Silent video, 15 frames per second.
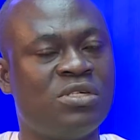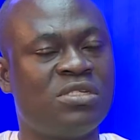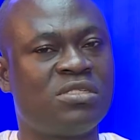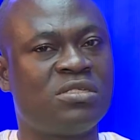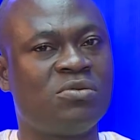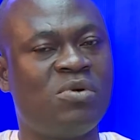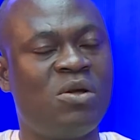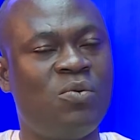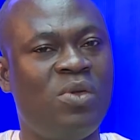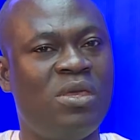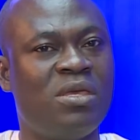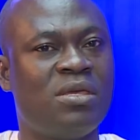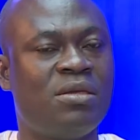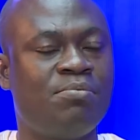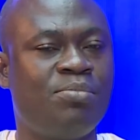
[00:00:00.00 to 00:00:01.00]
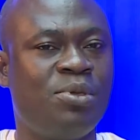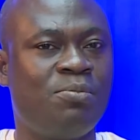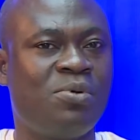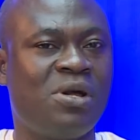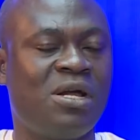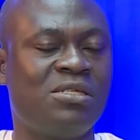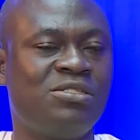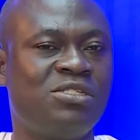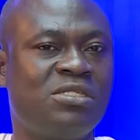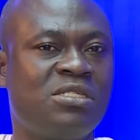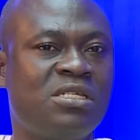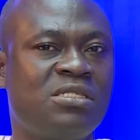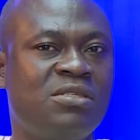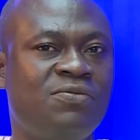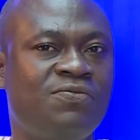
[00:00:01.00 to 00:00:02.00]
is when people are
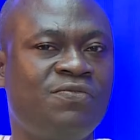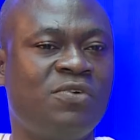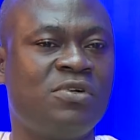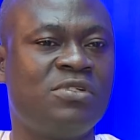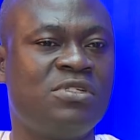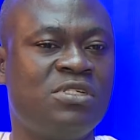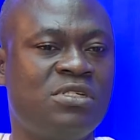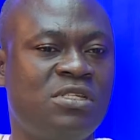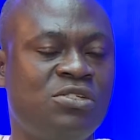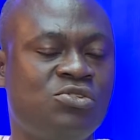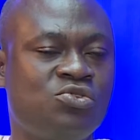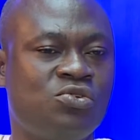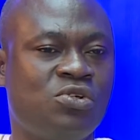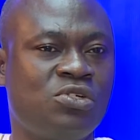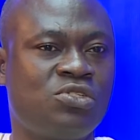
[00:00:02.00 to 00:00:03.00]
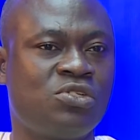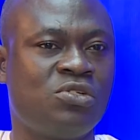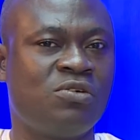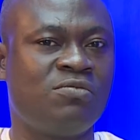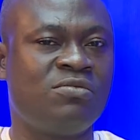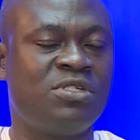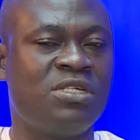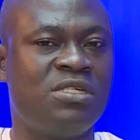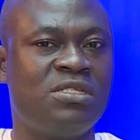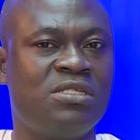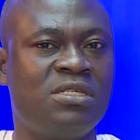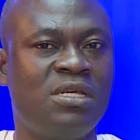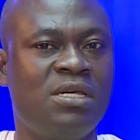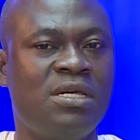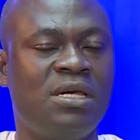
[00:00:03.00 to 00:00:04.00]
agitating for the introduction of
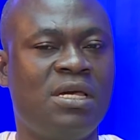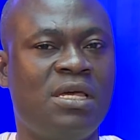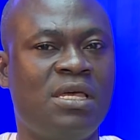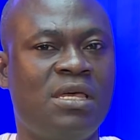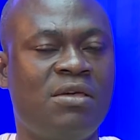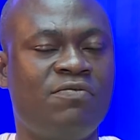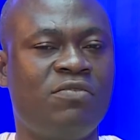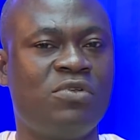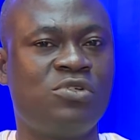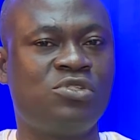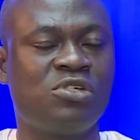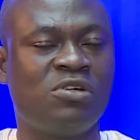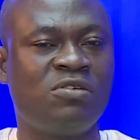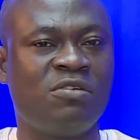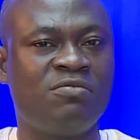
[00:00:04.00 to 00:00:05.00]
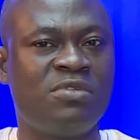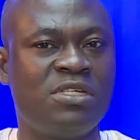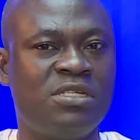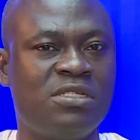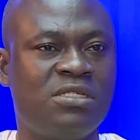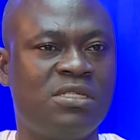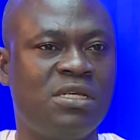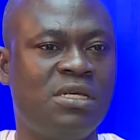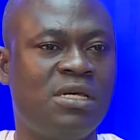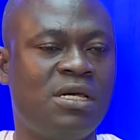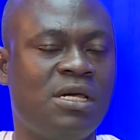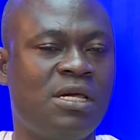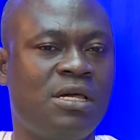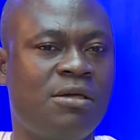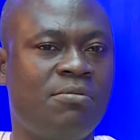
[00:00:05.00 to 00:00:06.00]
this, evolution of this,
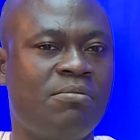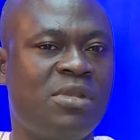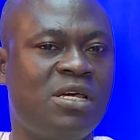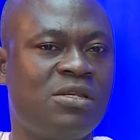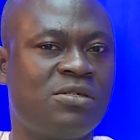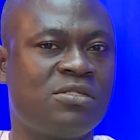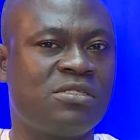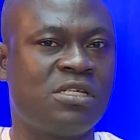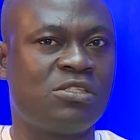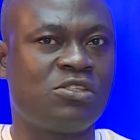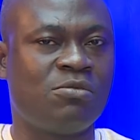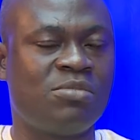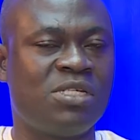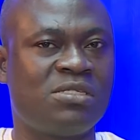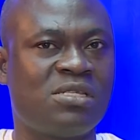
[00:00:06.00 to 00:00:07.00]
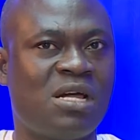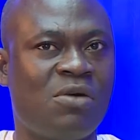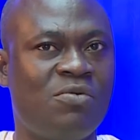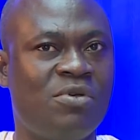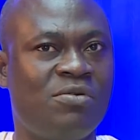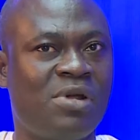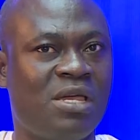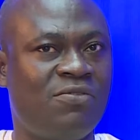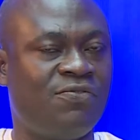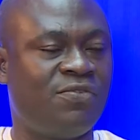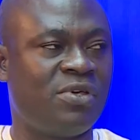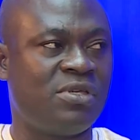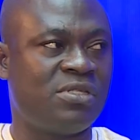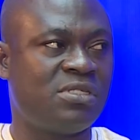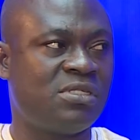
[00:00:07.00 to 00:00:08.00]
let us set up this, are we right
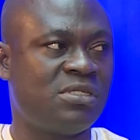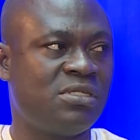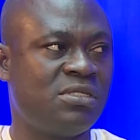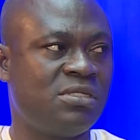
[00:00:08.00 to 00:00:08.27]
for it?